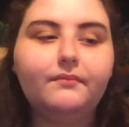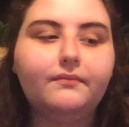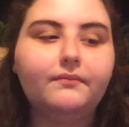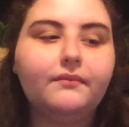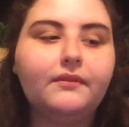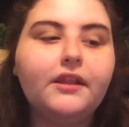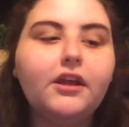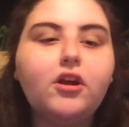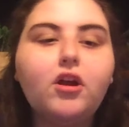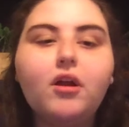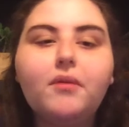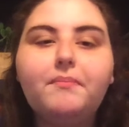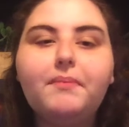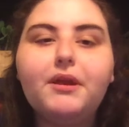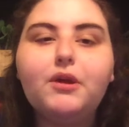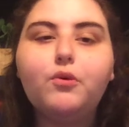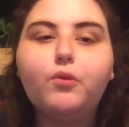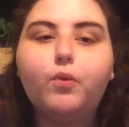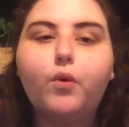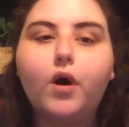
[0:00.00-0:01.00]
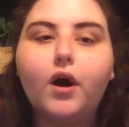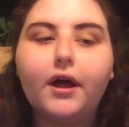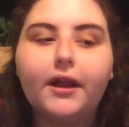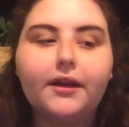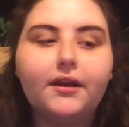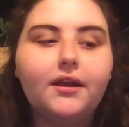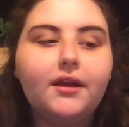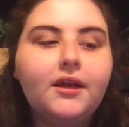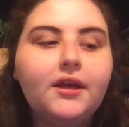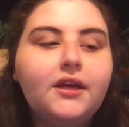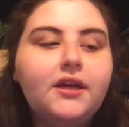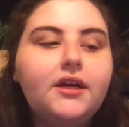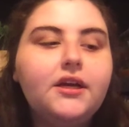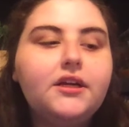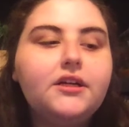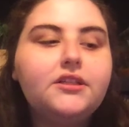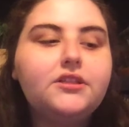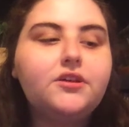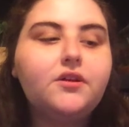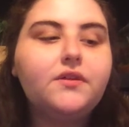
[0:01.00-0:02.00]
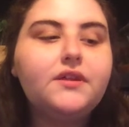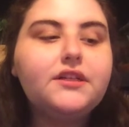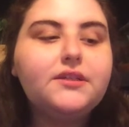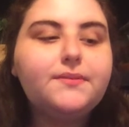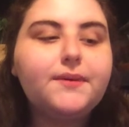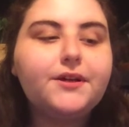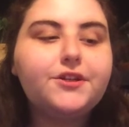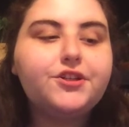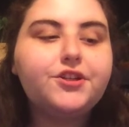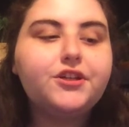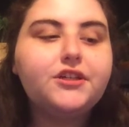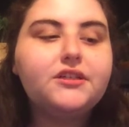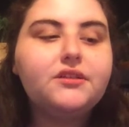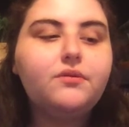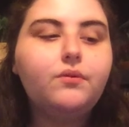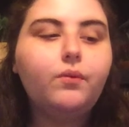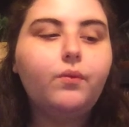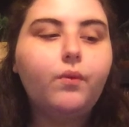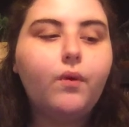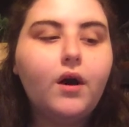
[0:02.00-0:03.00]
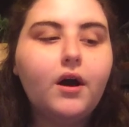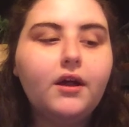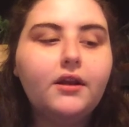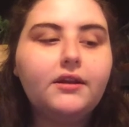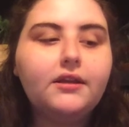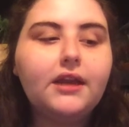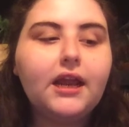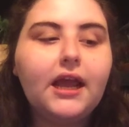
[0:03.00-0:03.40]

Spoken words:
They're on beat 1. So this measure is 1